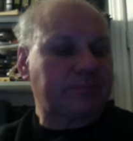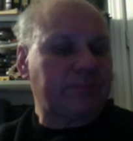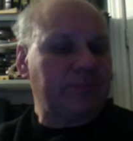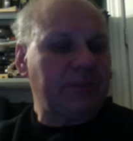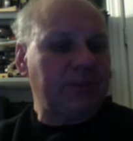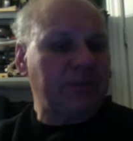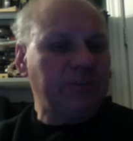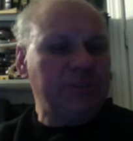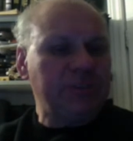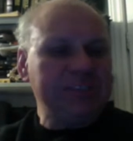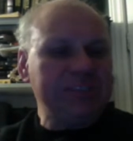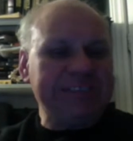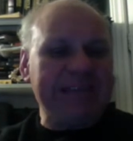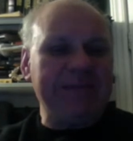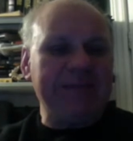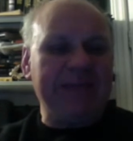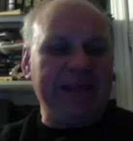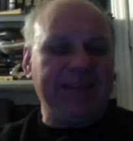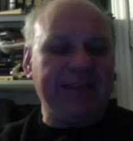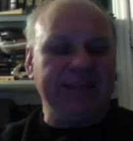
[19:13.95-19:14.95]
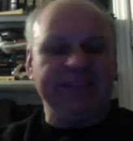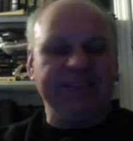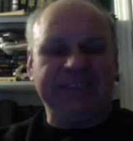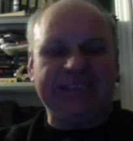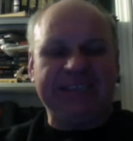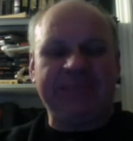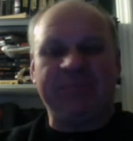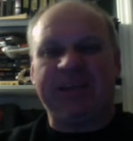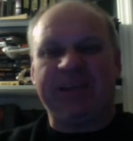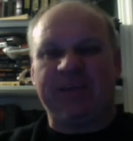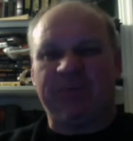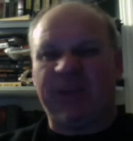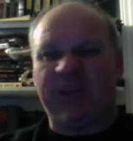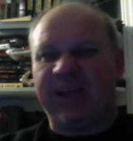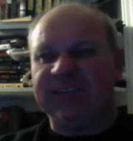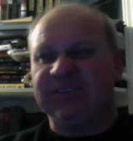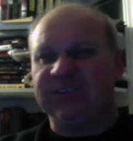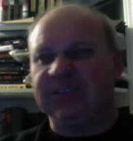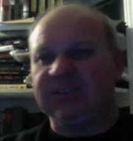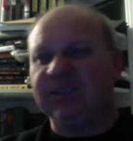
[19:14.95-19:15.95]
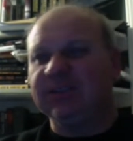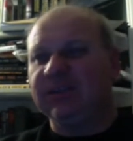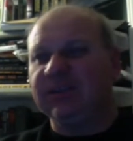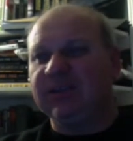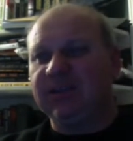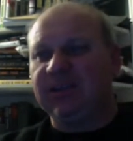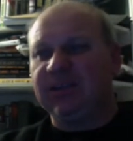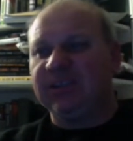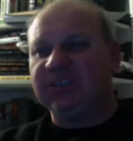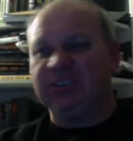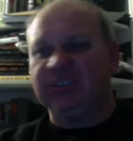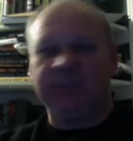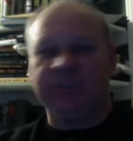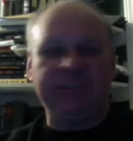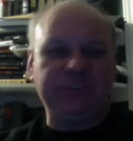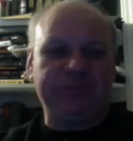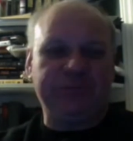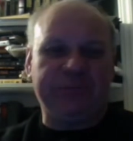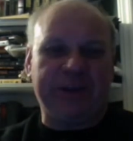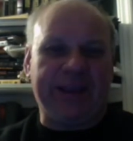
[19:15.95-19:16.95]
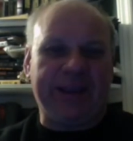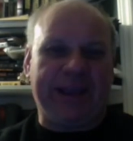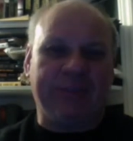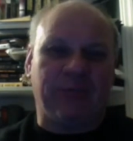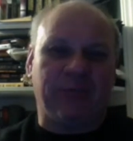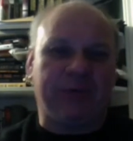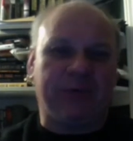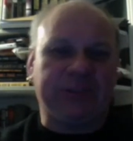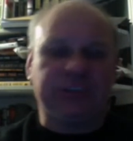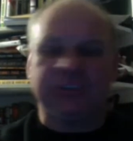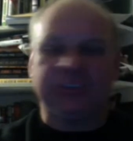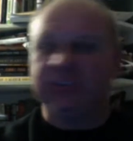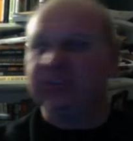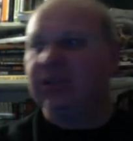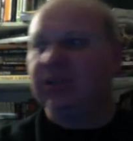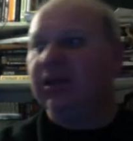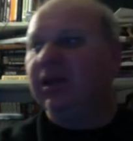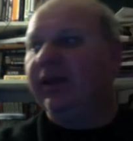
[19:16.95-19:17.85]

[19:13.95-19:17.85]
So the same thing applies. It's fair game questions.